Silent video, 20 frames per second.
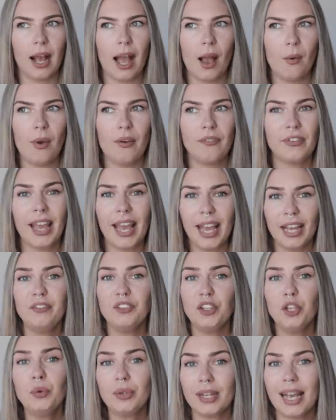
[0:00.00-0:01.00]
However,
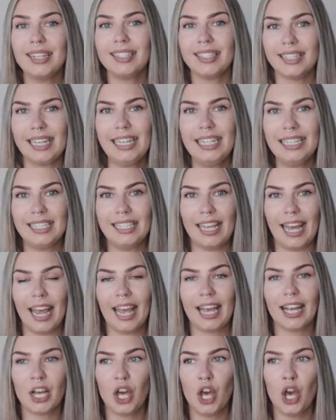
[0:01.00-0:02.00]
if you get
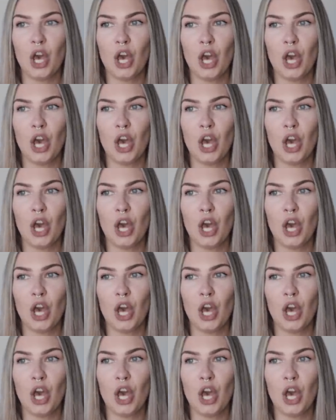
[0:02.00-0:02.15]
seasick,